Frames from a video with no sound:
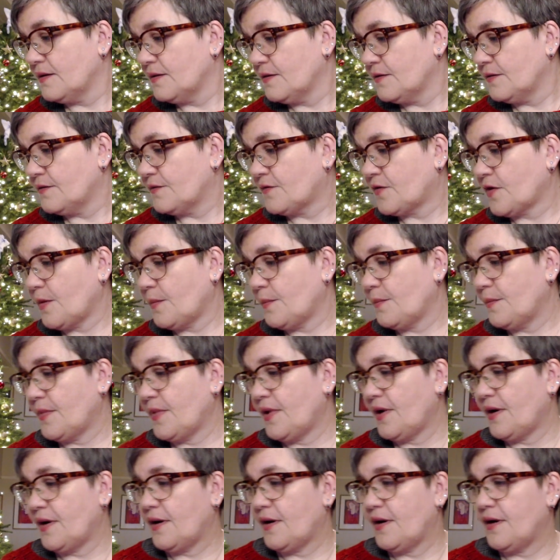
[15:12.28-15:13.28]
from
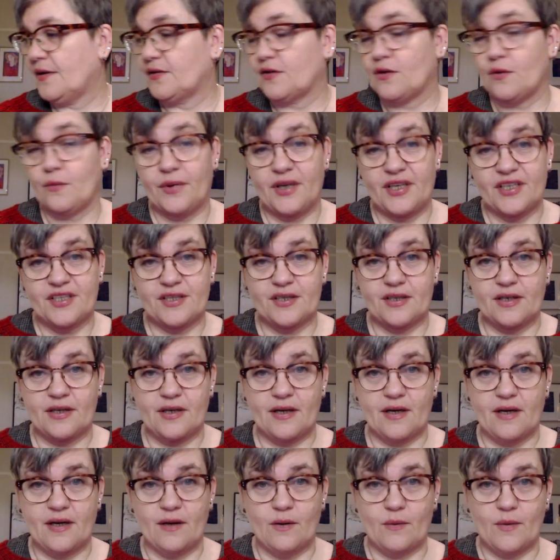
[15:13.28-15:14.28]
a Norwegian
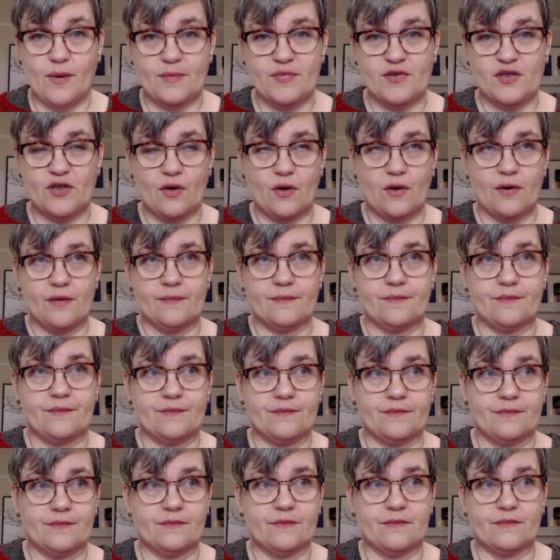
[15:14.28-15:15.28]
web store,
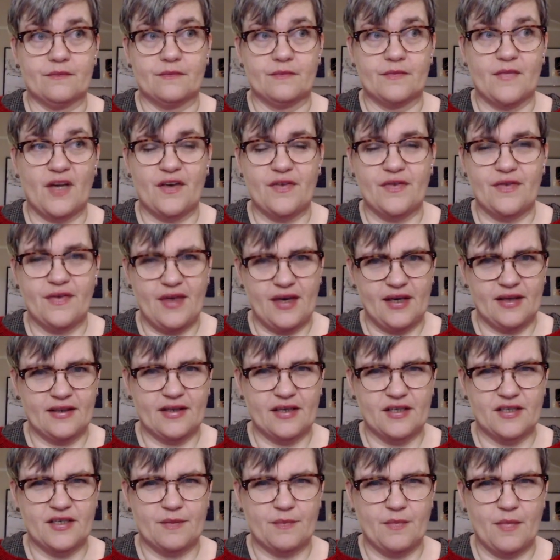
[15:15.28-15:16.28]
I think they
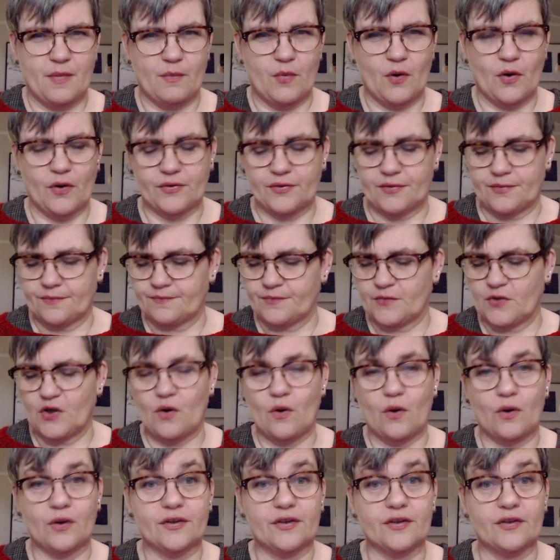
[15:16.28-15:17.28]
ship abroad,
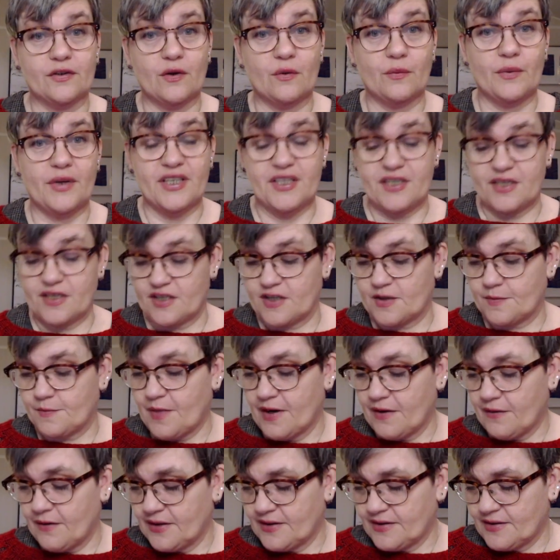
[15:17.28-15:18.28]
called Norwegian
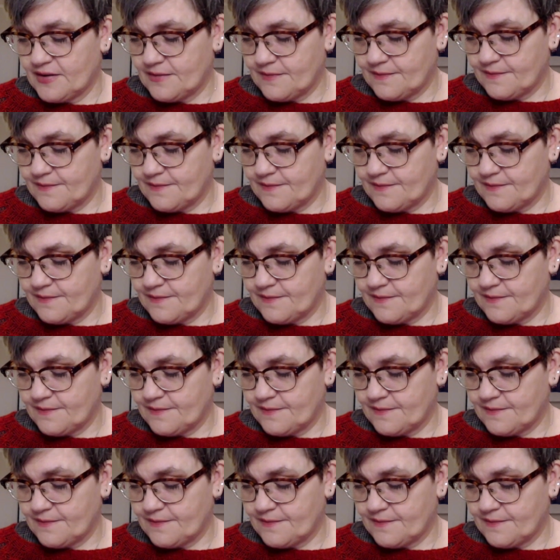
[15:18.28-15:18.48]
Spirit.